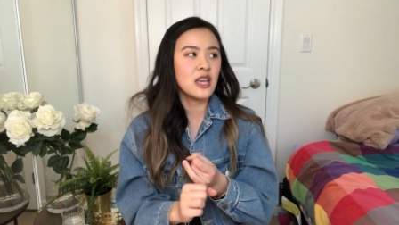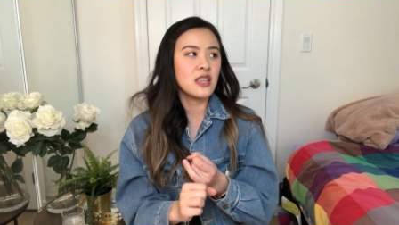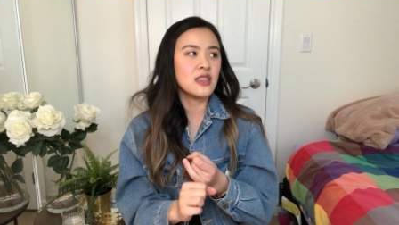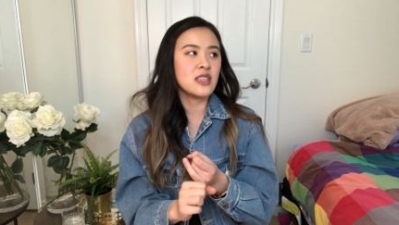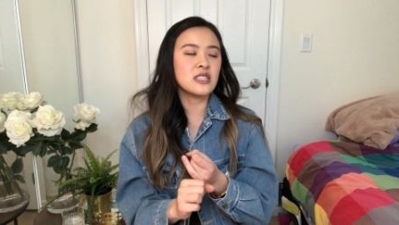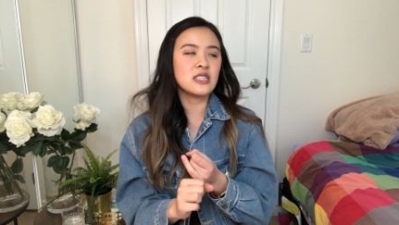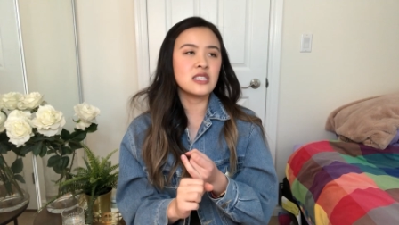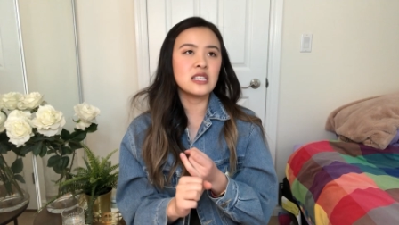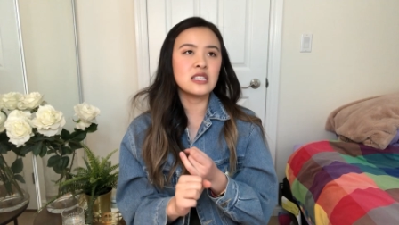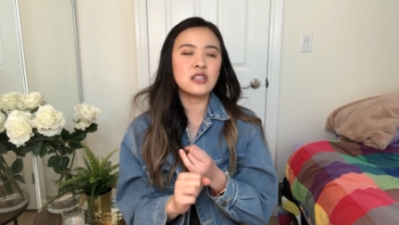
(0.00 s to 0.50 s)

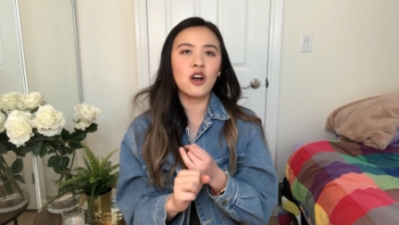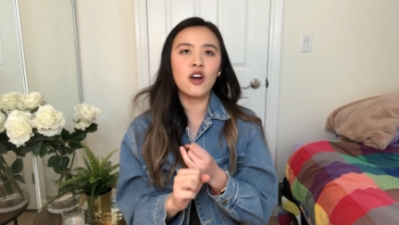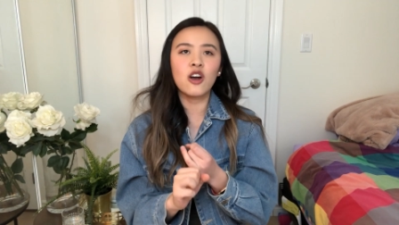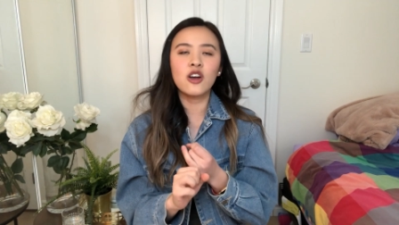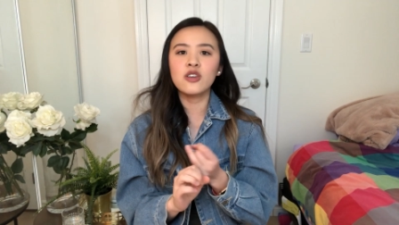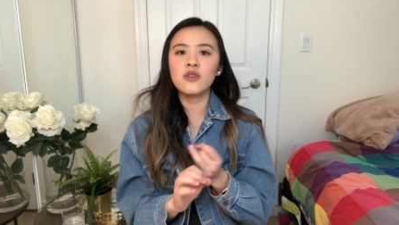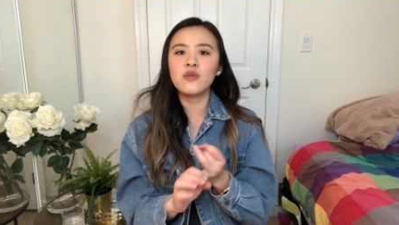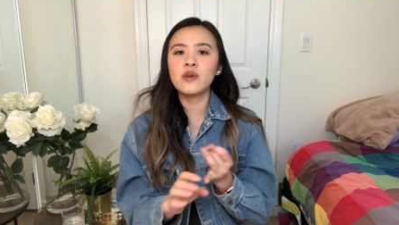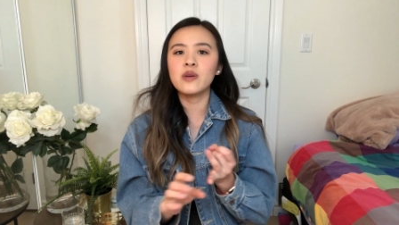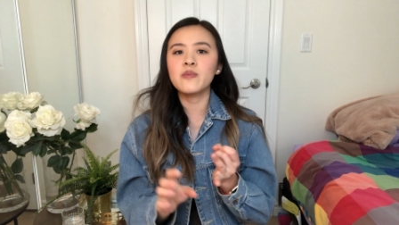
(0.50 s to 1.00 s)
This is
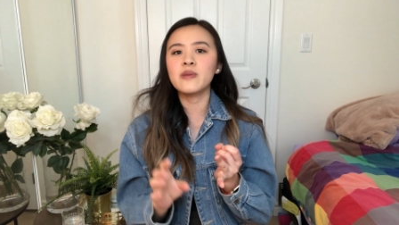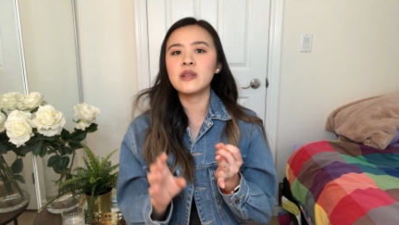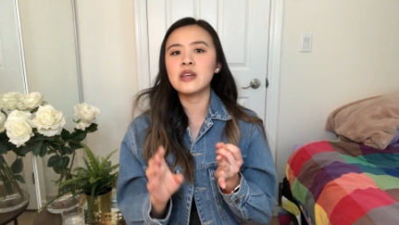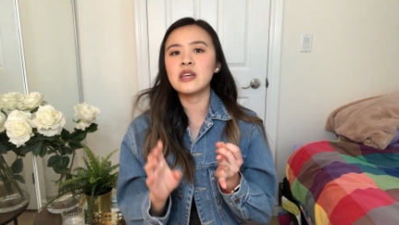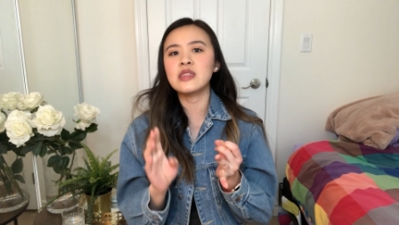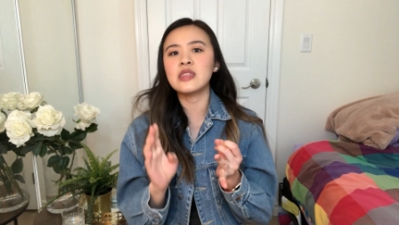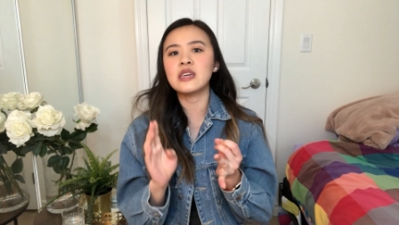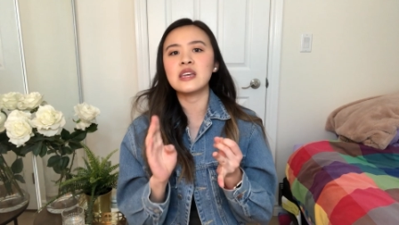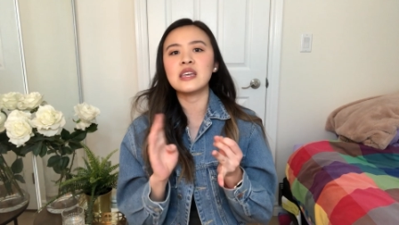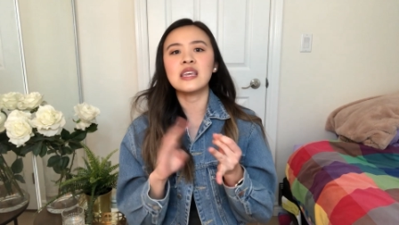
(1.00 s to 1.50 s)

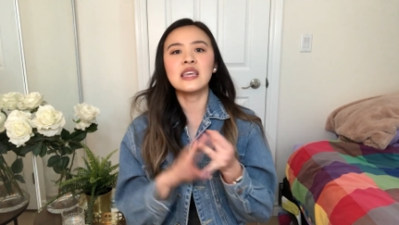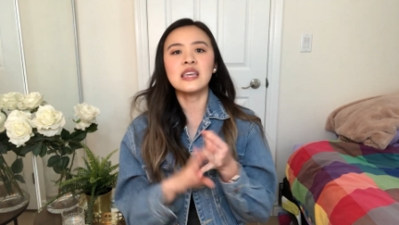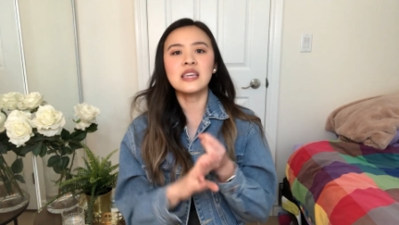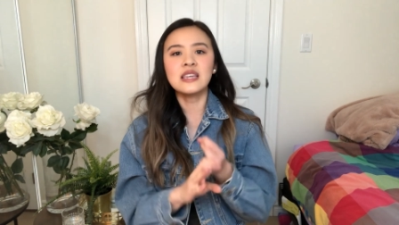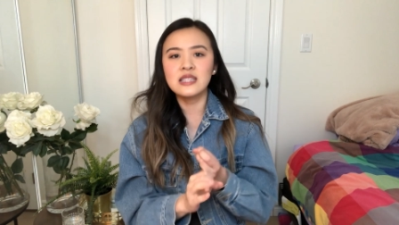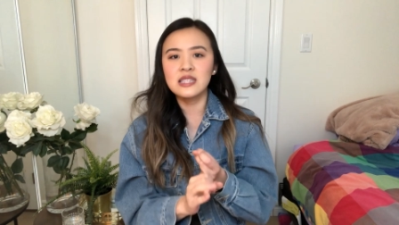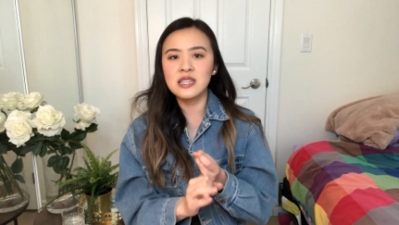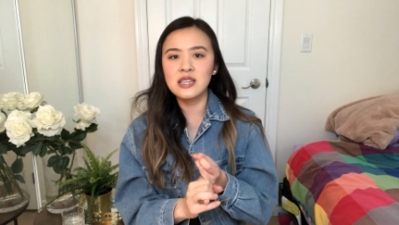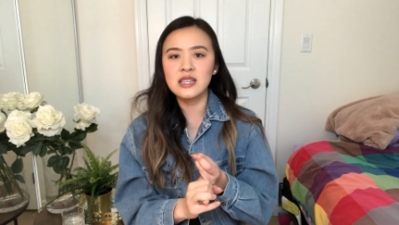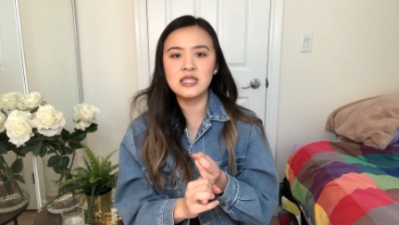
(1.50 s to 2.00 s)
arguably the
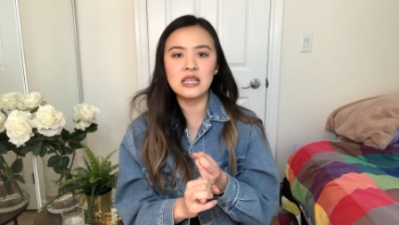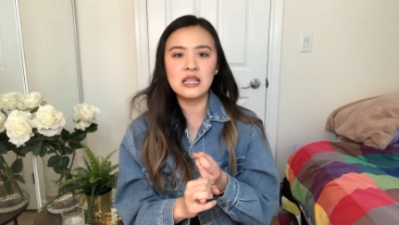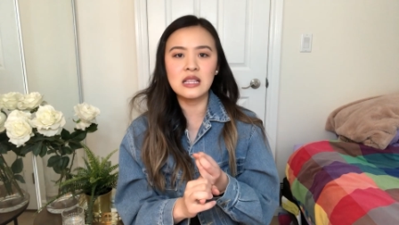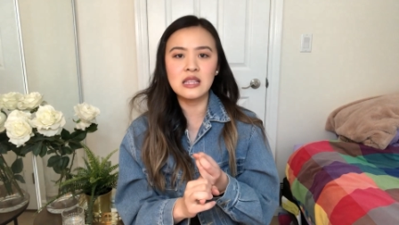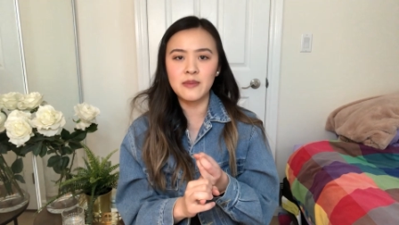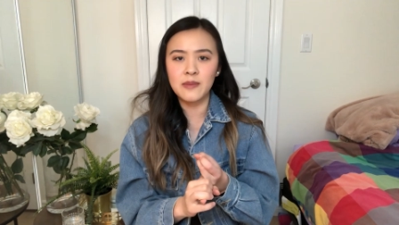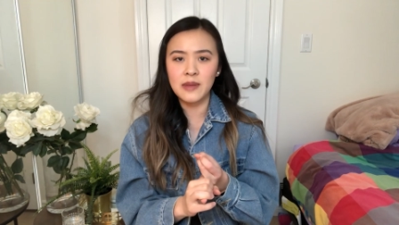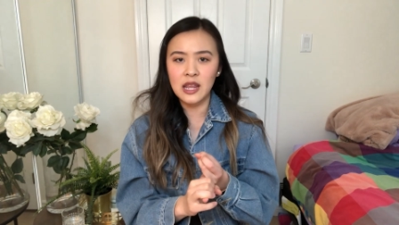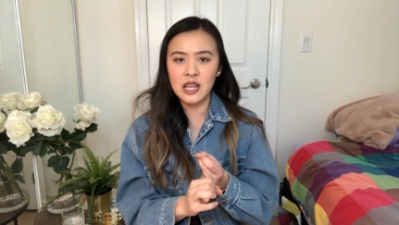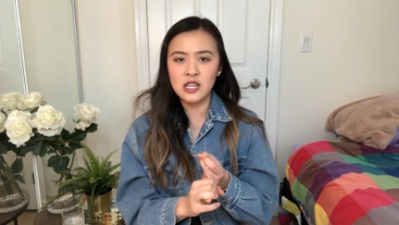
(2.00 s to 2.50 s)
easiest
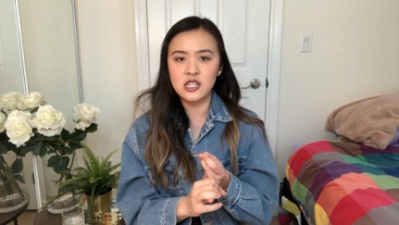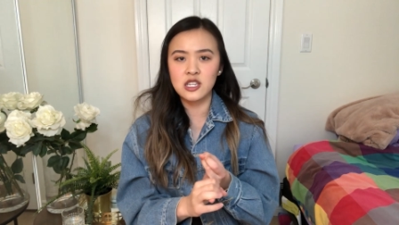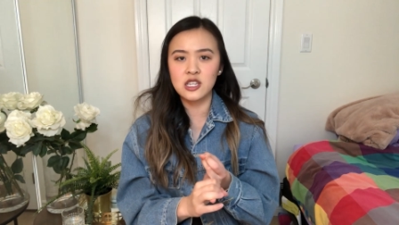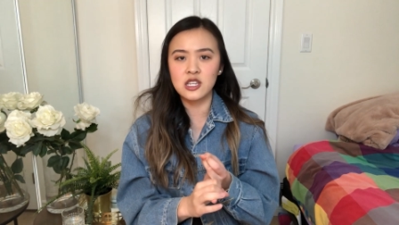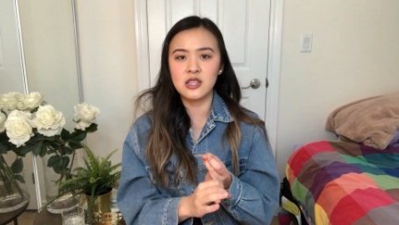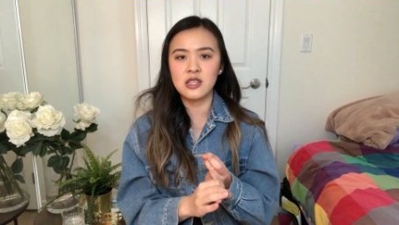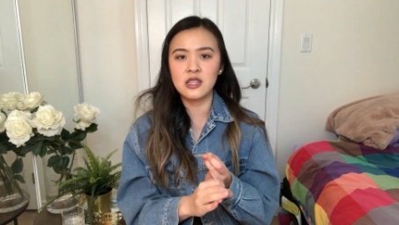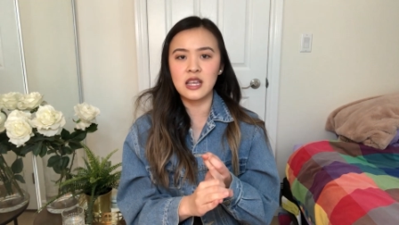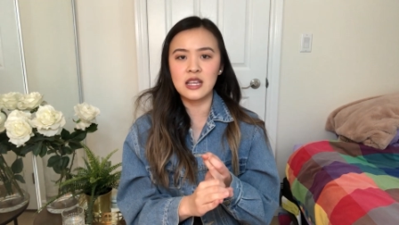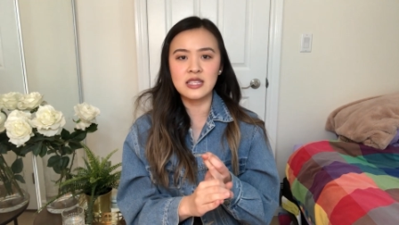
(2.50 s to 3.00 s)

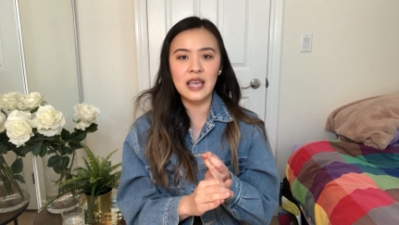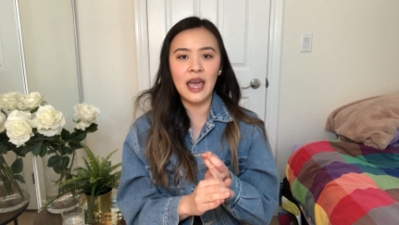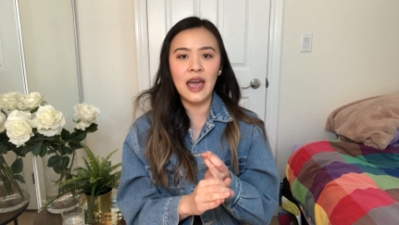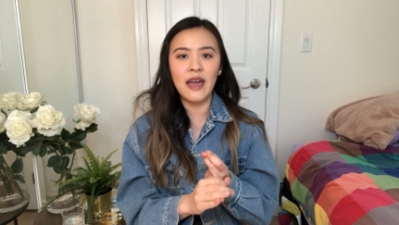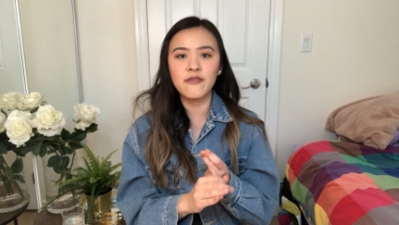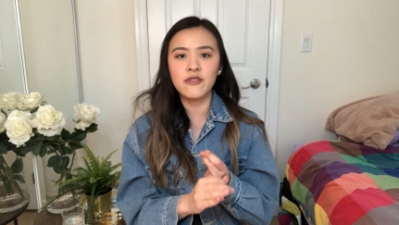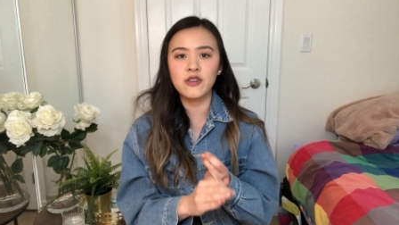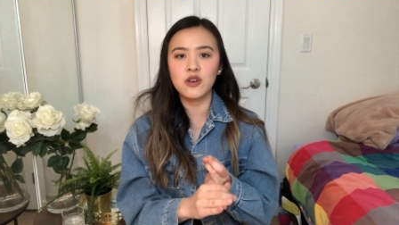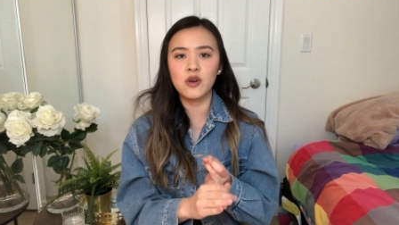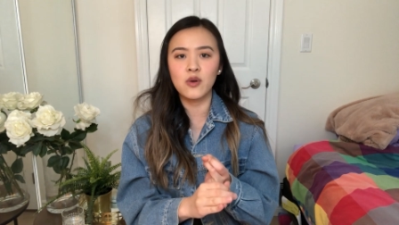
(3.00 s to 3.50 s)
elimination that's
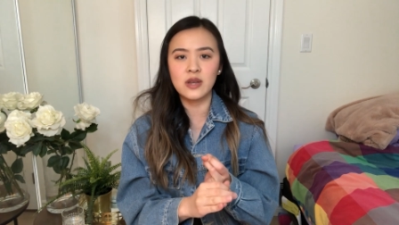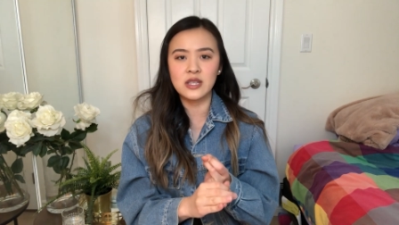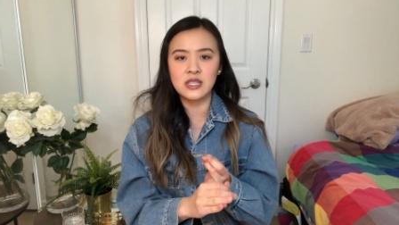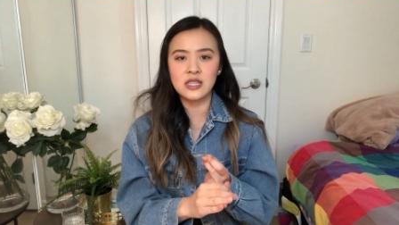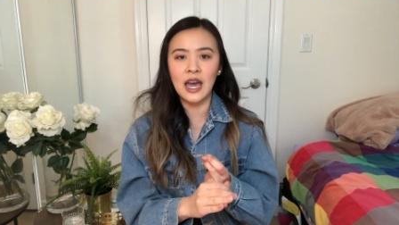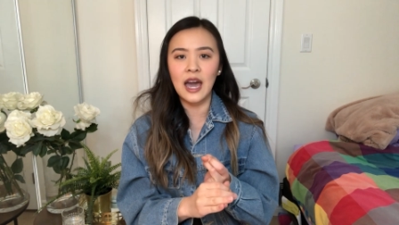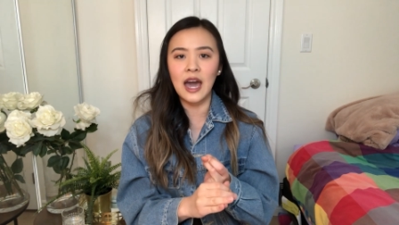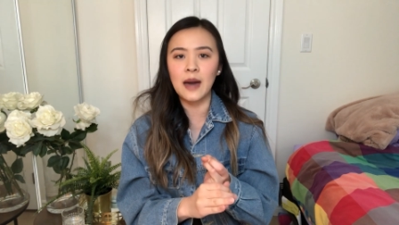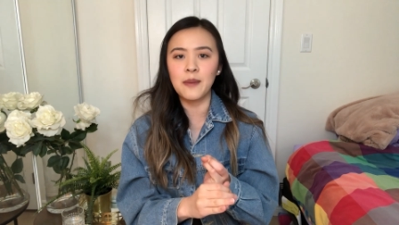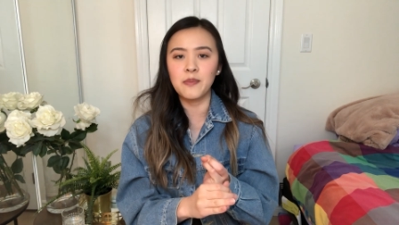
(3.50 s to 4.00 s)
ever going to
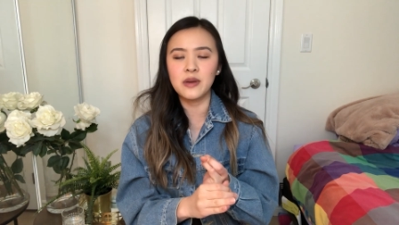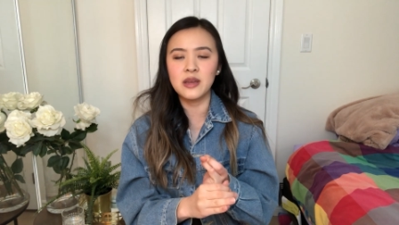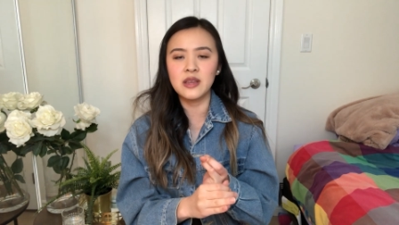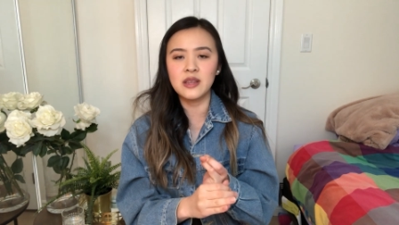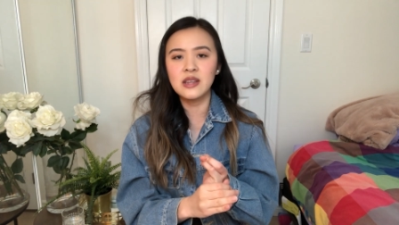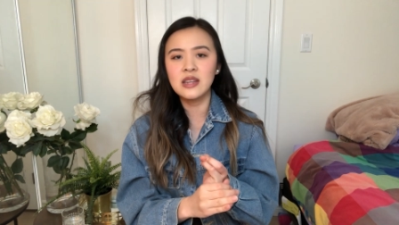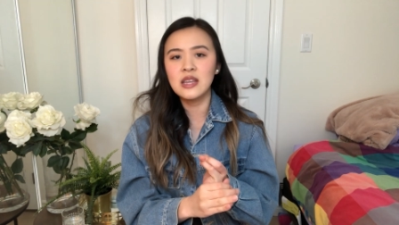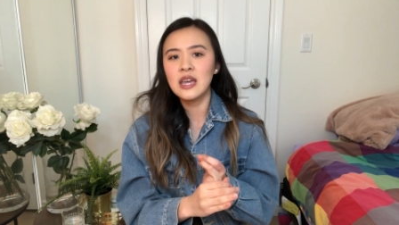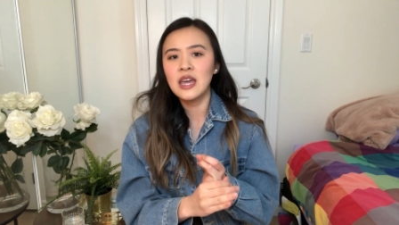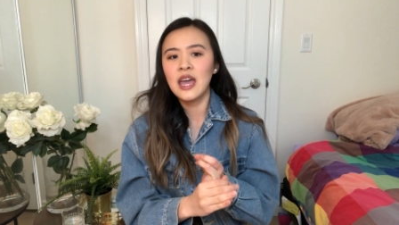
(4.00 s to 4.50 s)

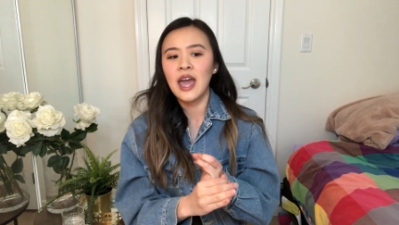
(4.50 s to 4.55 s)
happen.